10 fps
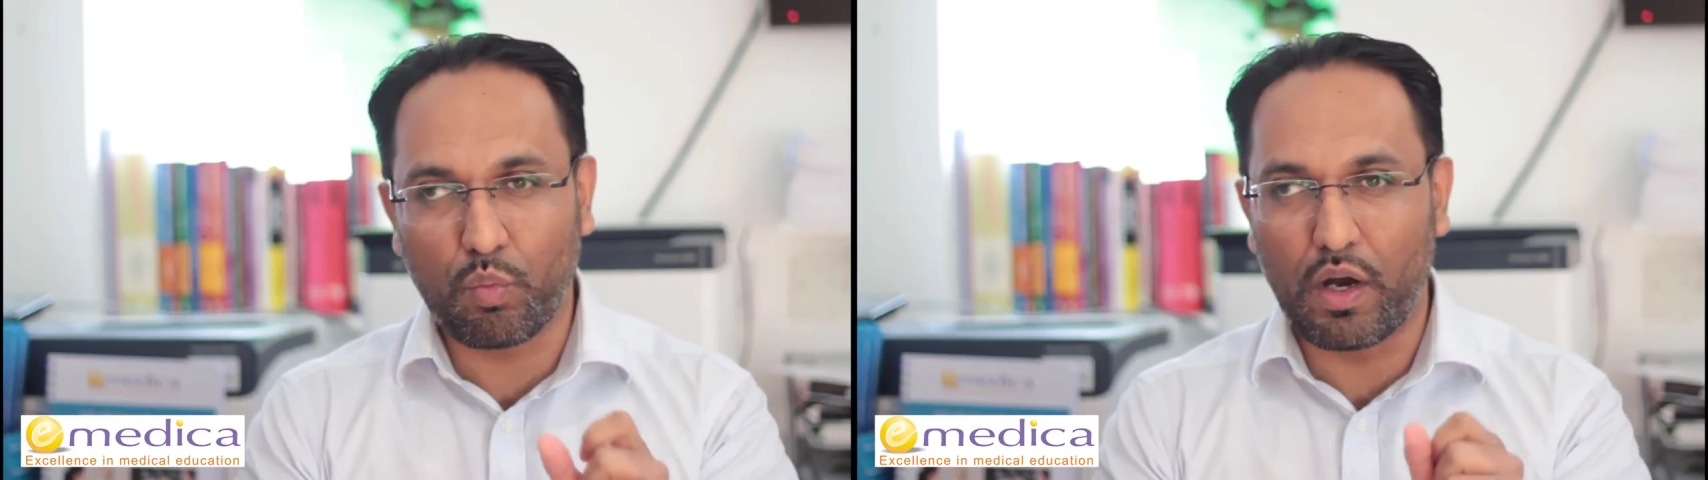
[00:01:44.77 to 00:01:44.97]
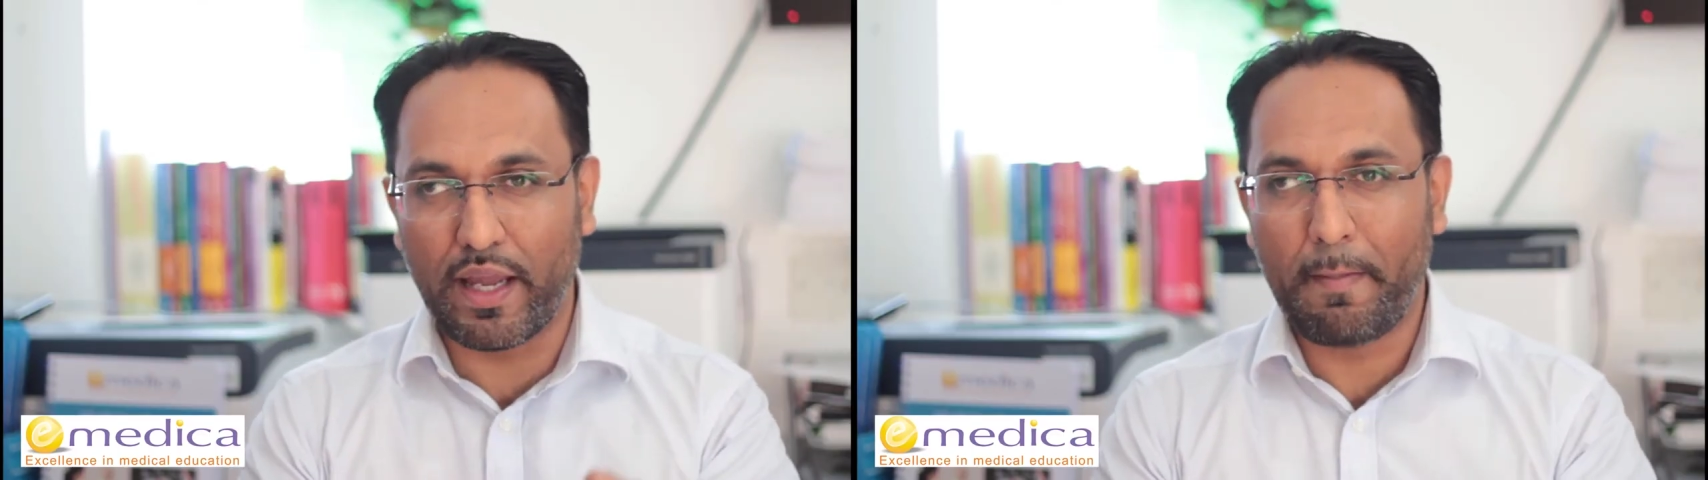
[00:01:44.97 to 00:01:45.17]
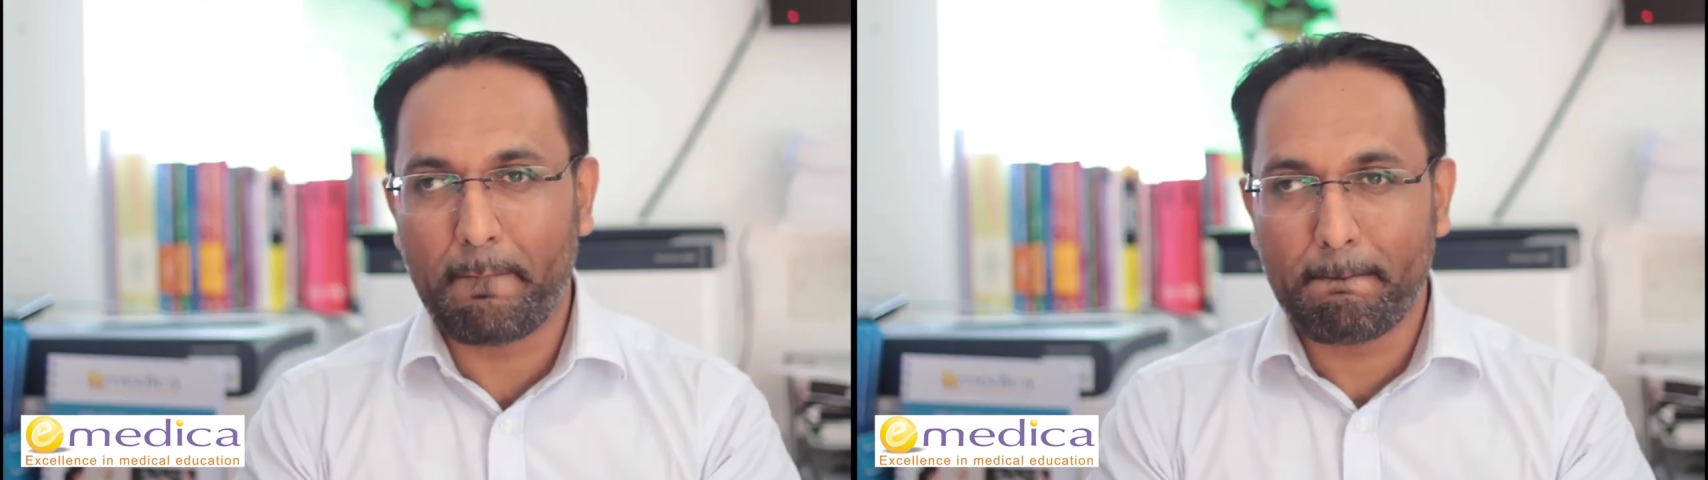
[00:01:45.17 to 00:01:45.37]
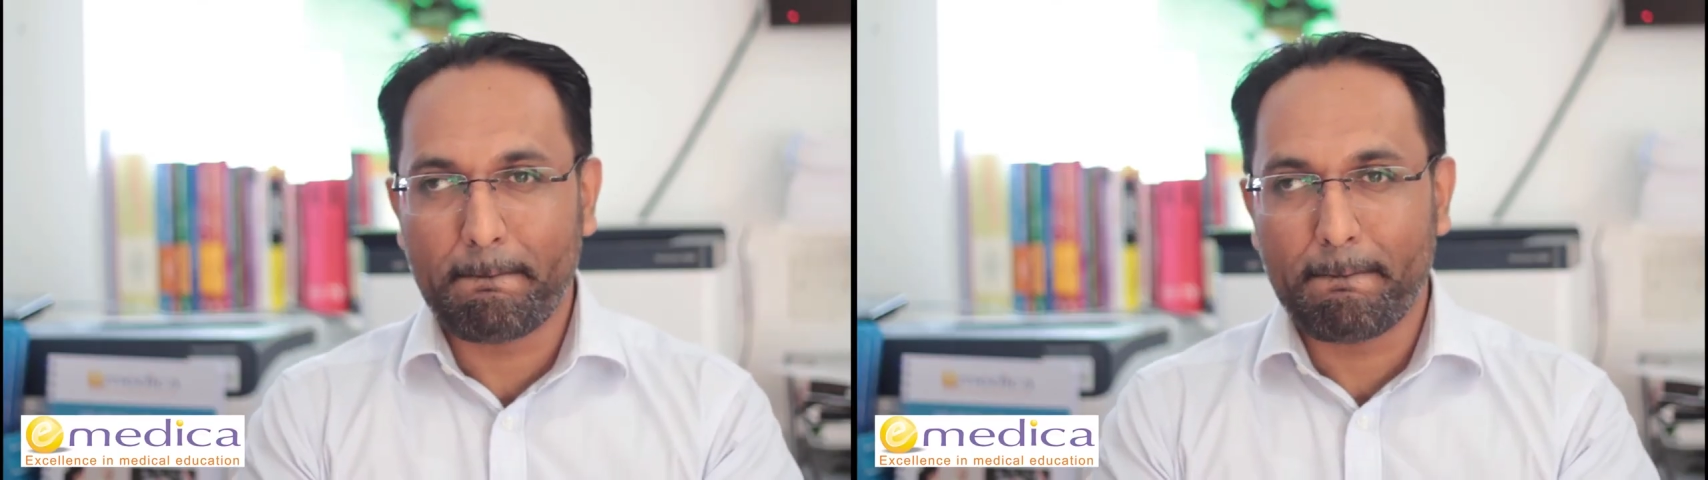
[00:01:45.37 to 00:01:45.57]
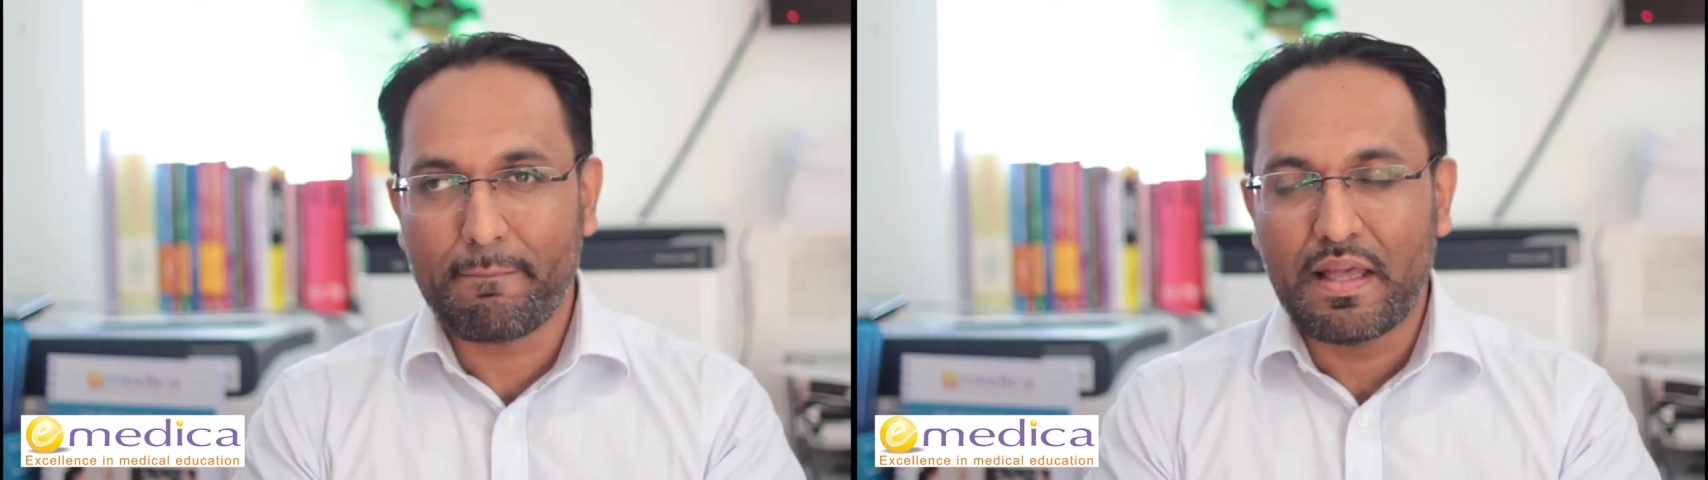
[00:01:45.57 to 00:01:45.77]
Why?
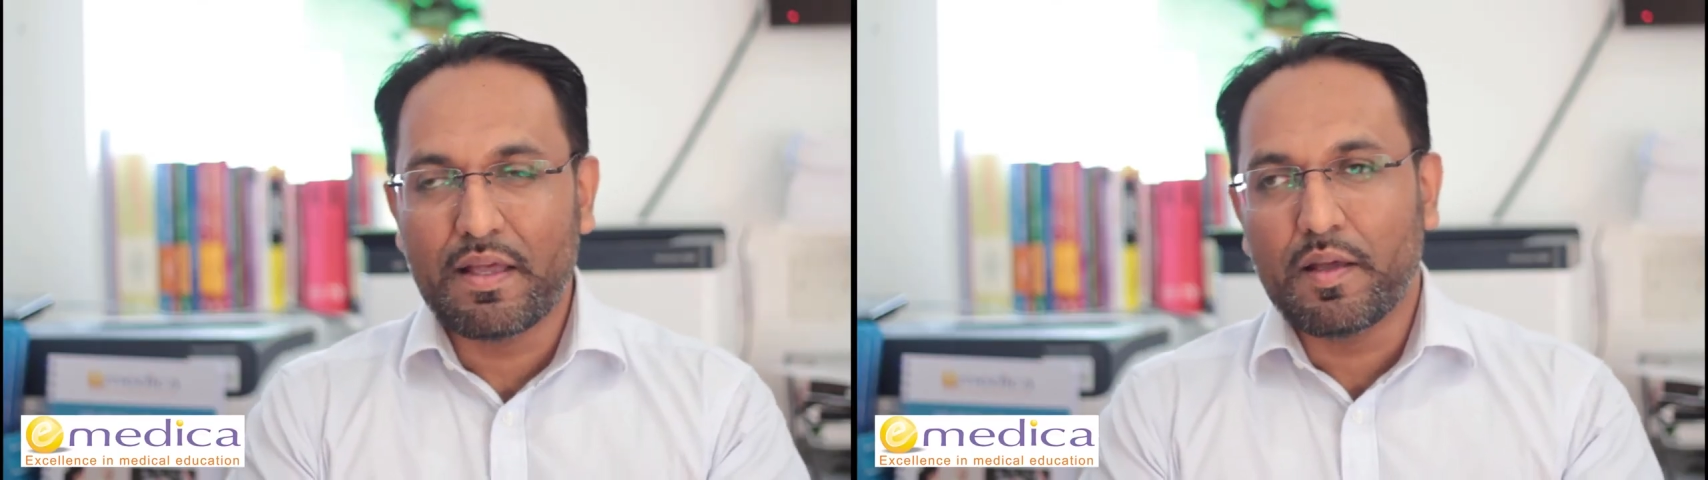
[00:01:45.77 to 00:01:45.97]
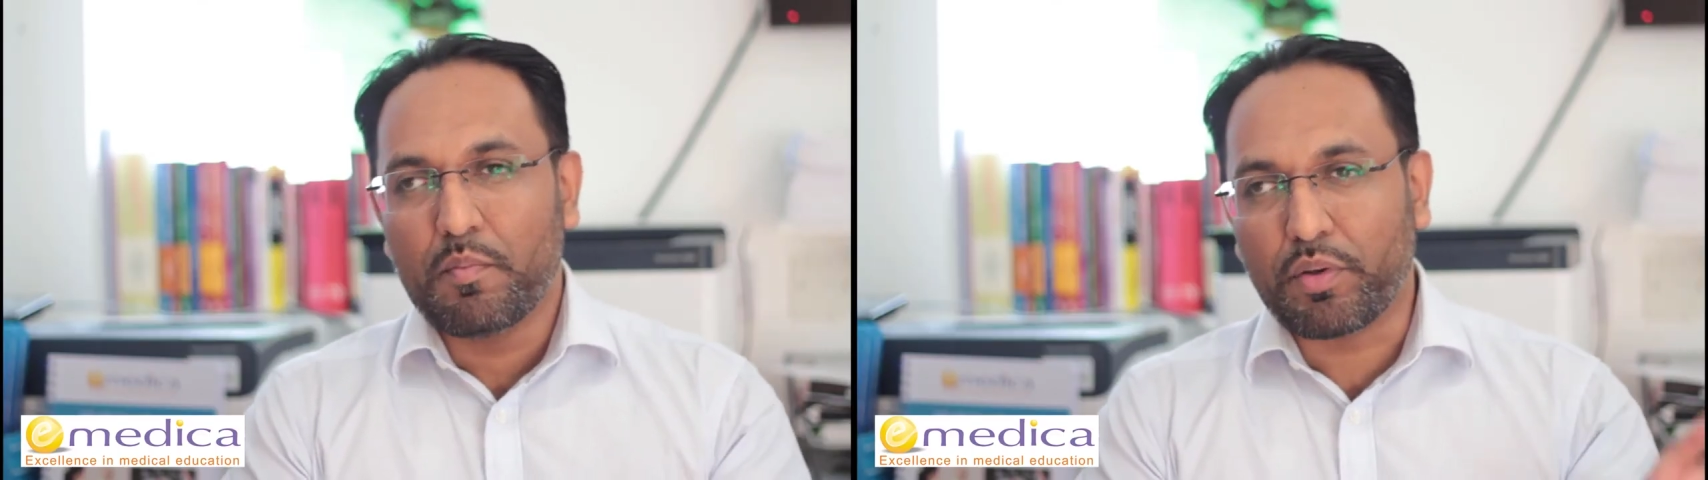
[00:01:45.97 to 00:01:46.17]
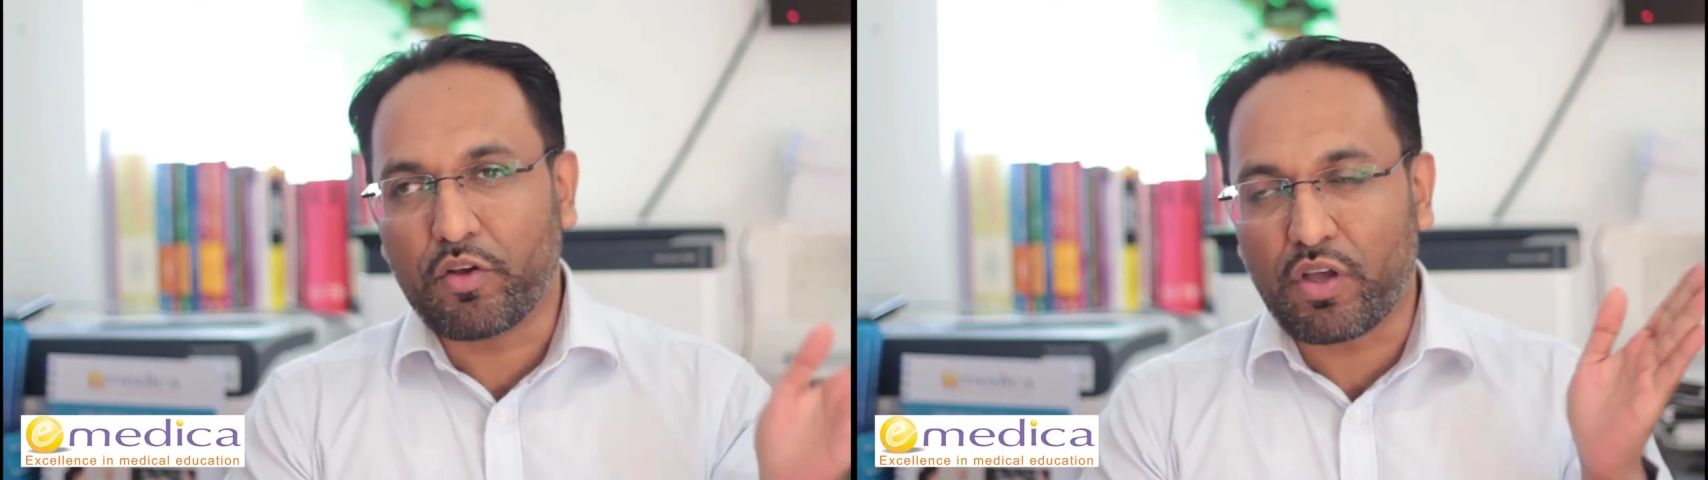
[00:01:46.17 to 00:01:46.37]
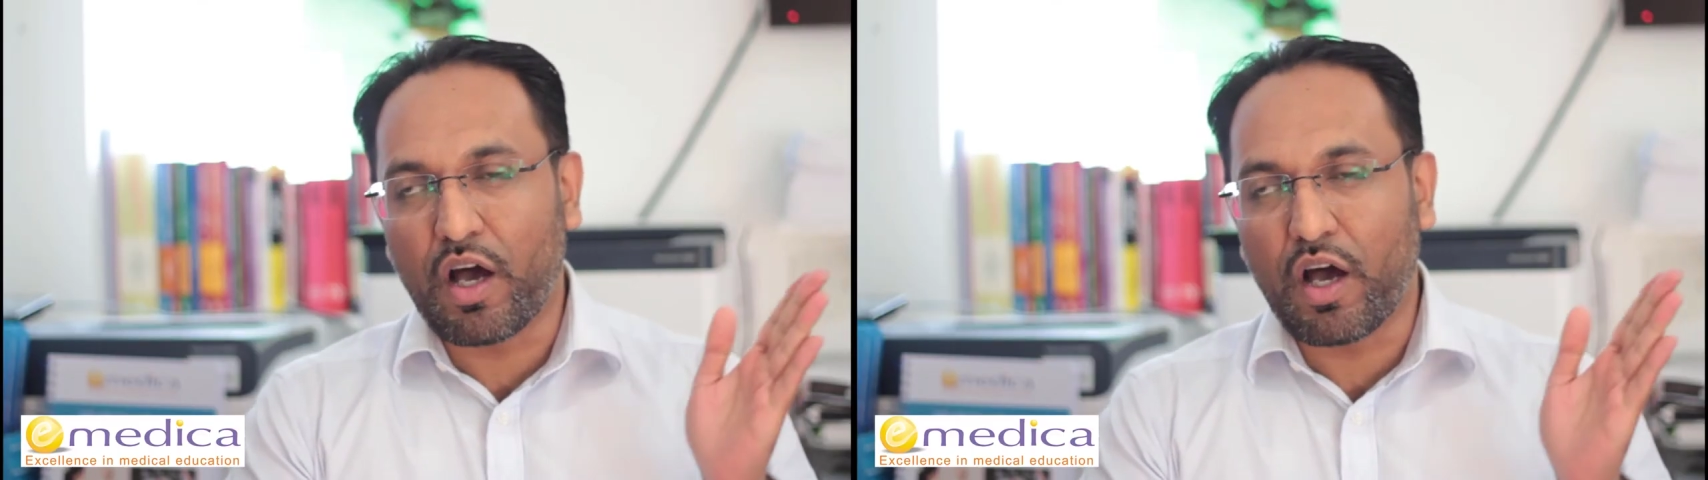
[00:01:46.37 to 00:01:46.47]
Because